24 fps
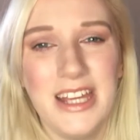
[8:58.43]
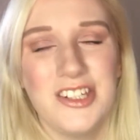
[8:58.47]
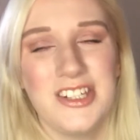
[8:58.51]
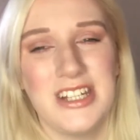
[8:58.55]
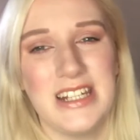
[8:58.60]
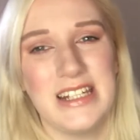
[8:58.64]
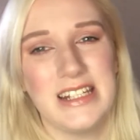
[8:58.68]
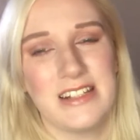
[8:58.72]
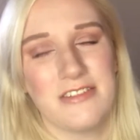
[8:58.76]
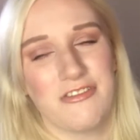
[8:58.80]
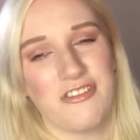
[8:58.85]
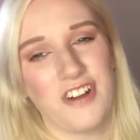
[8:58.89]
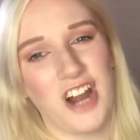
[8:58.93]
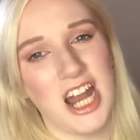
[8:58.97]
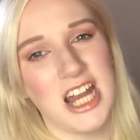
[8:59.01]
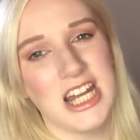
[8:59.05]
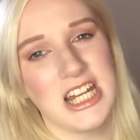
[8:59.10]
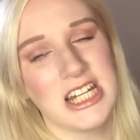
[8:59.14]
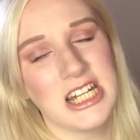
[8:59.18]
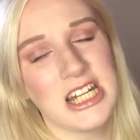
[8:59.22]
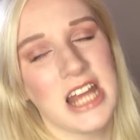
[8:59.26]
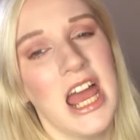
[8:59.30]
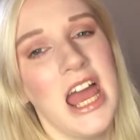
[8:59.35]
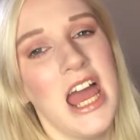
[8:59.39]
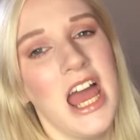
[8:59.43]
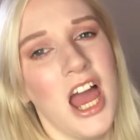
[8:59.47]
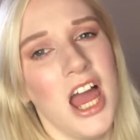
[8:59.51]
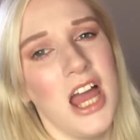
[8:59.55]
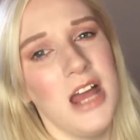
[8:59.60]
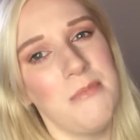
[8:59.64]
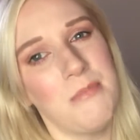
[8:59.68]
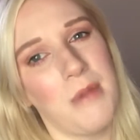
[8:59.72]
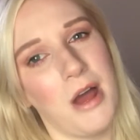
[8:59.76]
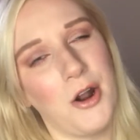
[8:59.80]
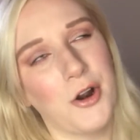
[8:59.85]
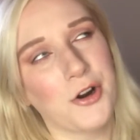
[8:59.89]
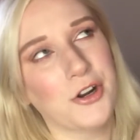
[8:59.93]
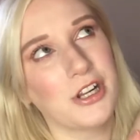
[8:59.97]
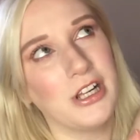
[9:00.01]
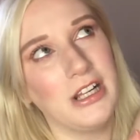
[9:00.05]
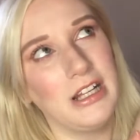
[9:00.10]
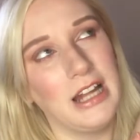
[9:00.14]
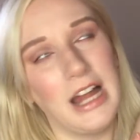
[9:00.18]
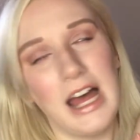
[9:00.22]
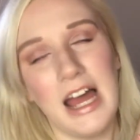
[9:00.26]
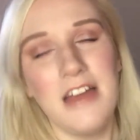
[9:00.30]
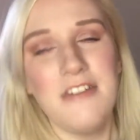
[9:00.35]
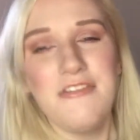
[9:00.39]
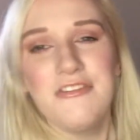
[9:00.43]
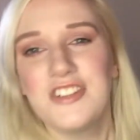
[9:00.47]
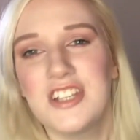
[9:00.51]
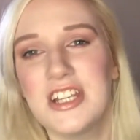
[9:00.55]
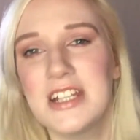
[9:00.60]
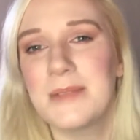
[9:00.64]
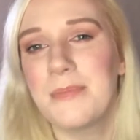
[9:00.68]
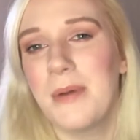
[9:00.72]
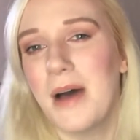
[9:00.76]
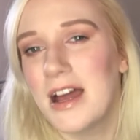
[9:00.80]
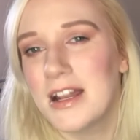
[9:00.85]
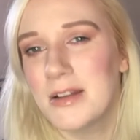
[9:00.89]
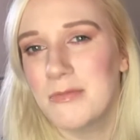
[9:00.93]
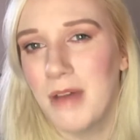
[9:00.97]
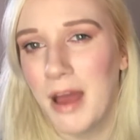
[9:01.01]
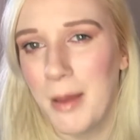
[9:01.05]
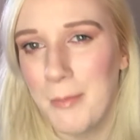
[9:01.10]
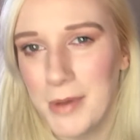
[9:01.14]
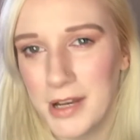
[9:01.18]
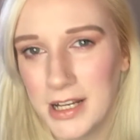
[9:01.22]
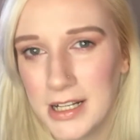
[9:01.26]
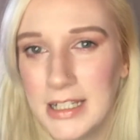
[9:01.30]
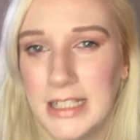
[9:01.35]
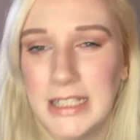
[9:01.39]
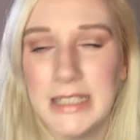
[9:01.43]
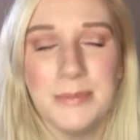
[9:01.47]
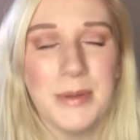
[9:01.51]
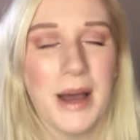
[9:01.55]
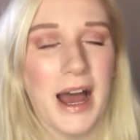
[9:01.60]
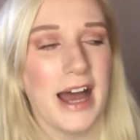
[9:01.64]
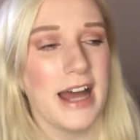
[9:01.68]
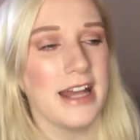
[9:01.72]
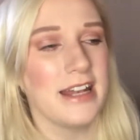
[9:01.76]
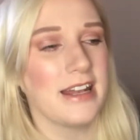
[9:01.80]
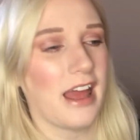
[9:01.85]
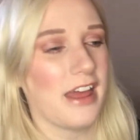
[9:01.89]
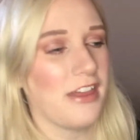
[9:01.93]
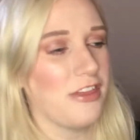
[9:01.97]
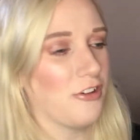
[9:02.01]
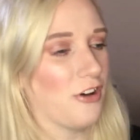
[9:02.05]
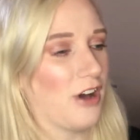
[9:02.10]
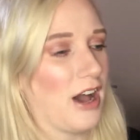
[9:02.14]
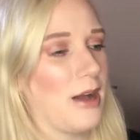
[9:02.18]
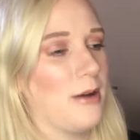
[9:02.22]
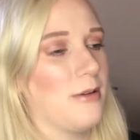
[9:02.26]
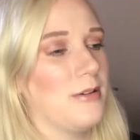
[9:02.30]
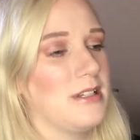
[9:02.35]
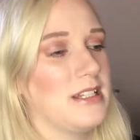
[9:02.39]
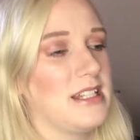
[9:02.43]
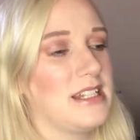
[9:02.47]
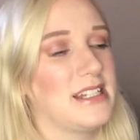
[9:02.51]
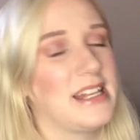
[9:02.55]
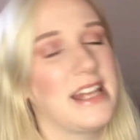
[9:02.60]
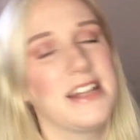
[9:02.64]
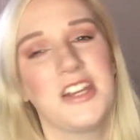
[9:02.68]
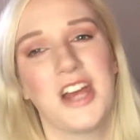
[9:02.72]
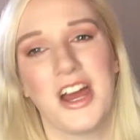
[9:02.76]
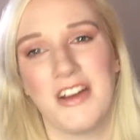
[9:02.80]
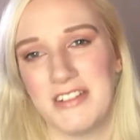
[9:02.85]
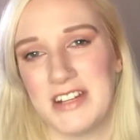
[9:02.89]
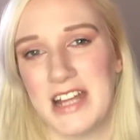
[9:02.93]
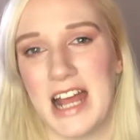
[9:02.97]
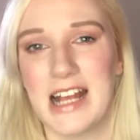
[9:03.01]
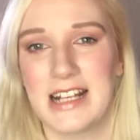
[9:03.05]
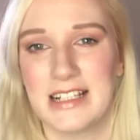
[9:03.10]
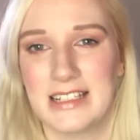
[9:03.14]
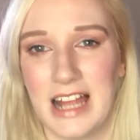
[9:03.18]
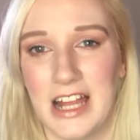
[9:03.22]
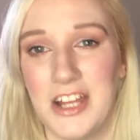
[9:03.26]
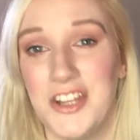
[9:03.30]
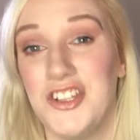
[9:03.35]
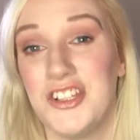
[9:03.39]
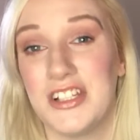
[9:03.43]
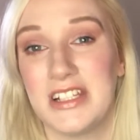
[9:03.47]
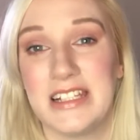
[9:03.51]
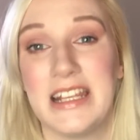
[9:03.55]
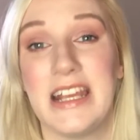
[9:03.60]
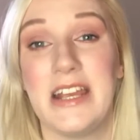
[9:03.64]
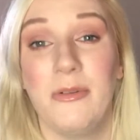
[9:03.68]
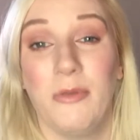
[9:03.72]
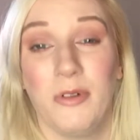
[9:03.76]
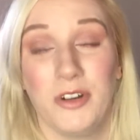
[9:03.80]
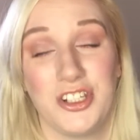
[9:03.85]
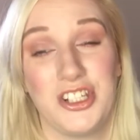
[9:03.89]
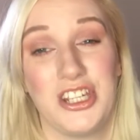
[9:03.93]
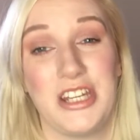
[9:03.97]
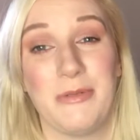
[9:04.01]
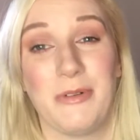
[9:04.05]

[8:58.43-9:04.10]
She's a friend in my real life. She's a part of my book club, and I thought I would send her a text and just see what she